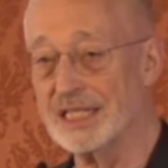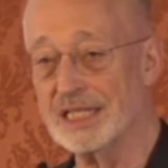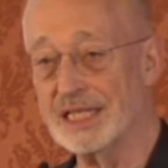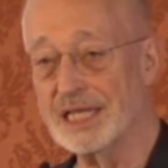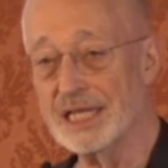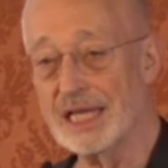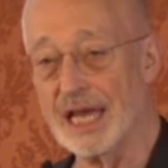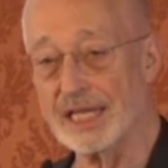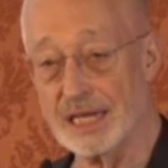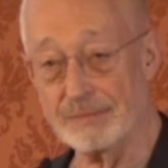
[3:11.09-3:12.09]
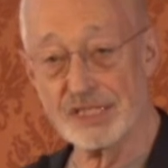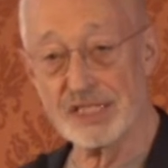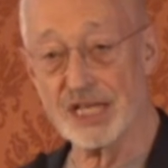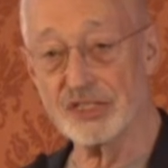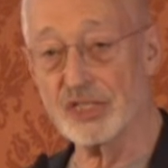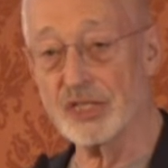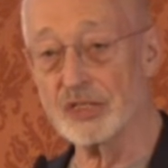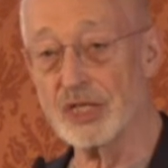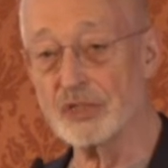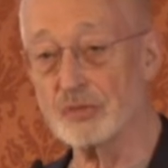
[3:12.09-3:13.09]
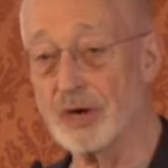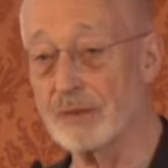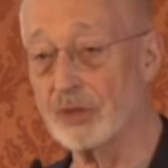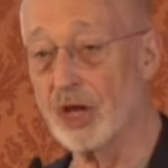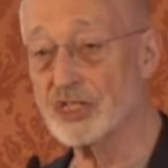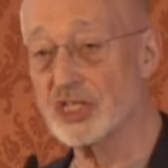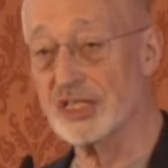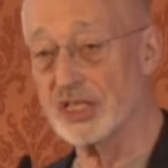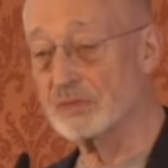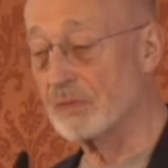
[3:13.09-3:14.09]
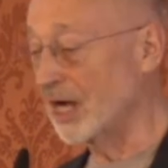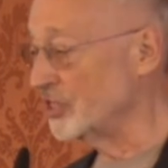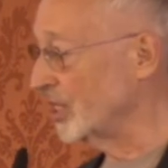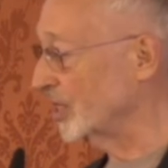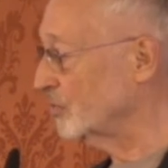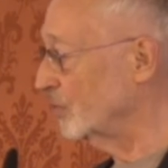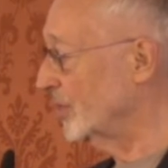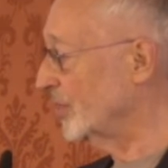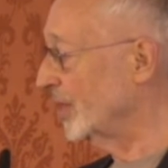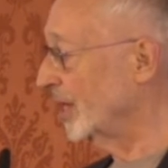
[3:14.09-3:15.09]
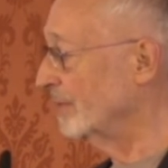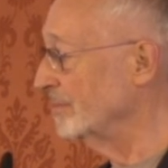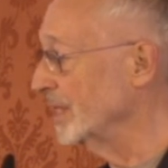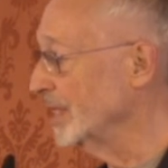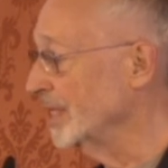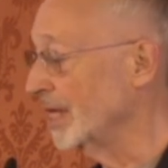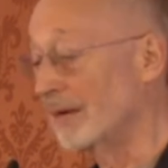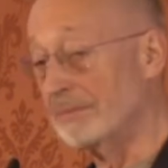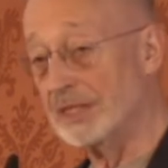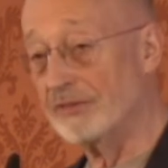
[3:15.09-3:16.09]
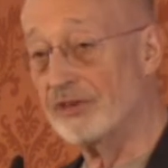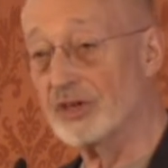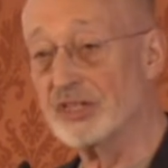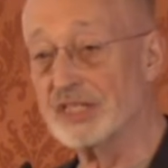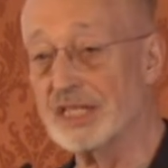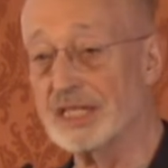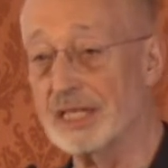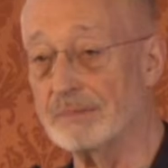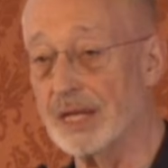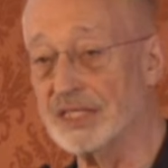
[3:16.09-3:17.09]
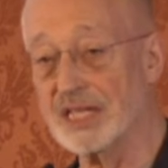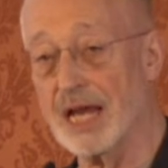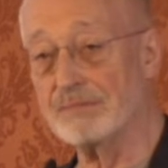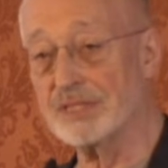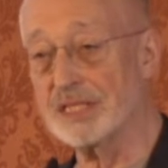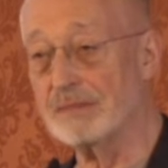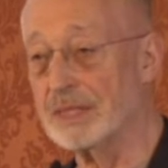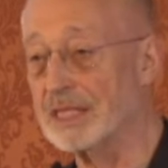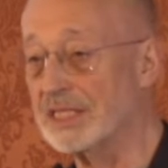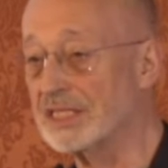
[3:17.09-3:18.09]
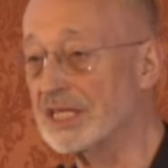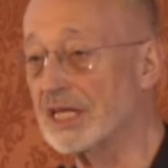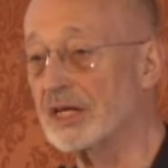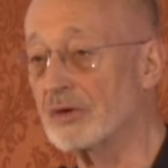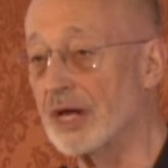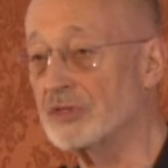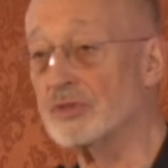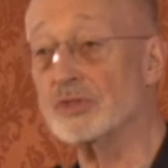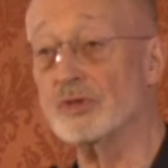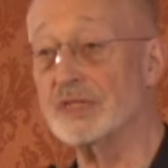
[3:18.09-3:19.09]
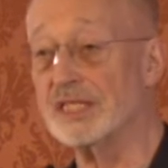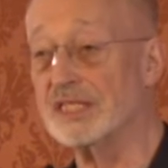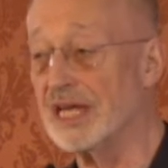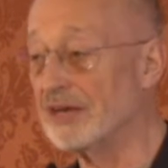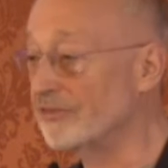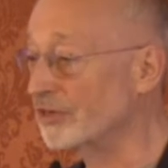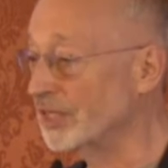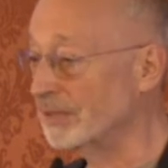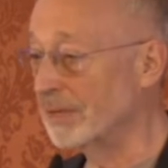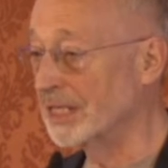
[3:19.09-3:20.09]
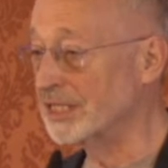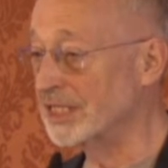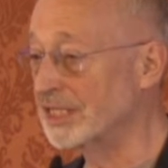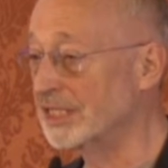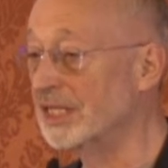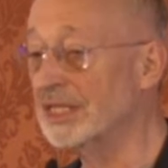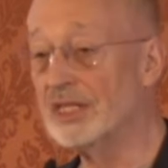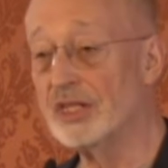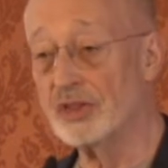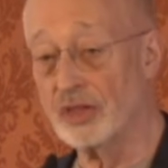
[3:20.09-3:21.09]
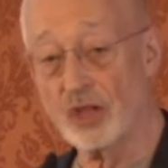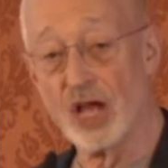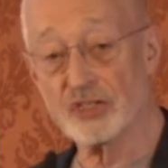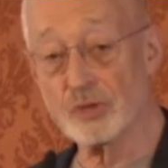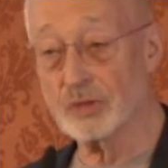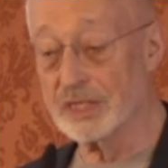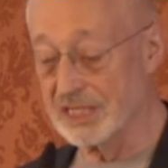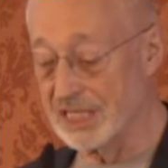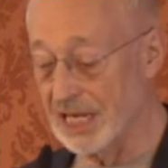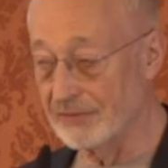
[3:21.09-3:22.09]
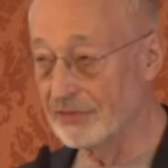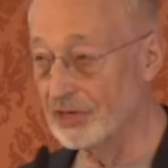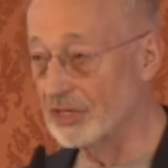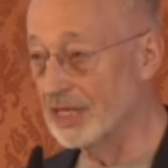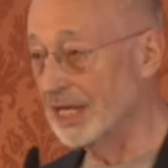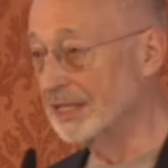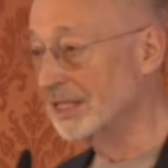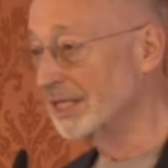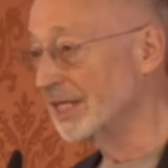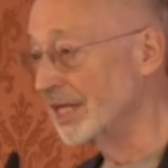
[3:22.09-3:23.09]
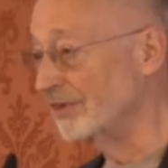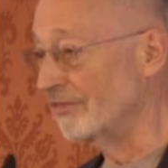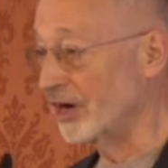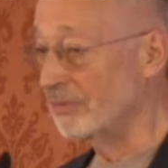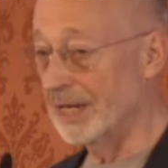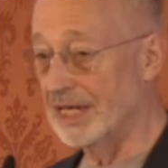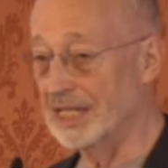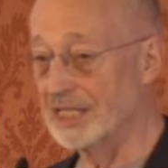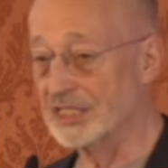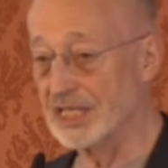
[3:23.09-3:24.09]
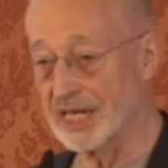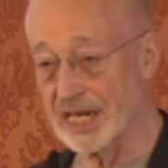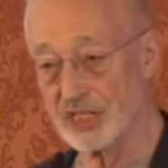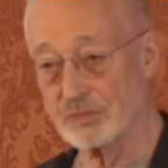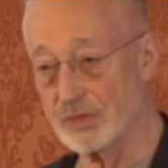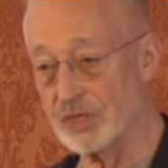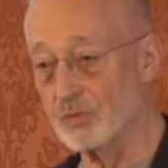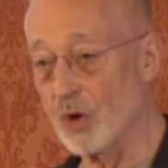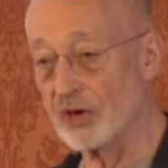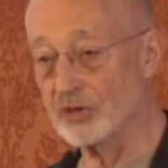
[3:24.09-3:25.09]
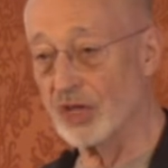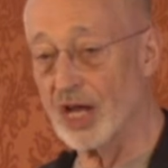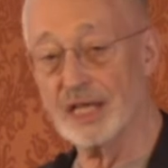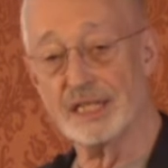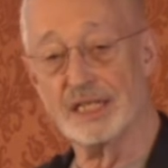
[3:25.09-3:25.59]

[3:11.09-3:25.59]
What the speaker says: The academic side is where I'm launching this project with Billy Ferguson and Buzz Thompson. Billy is a graduate student at Stanford, and Buzz is in the law school at Stanford, an environmentalist and an expert in water law.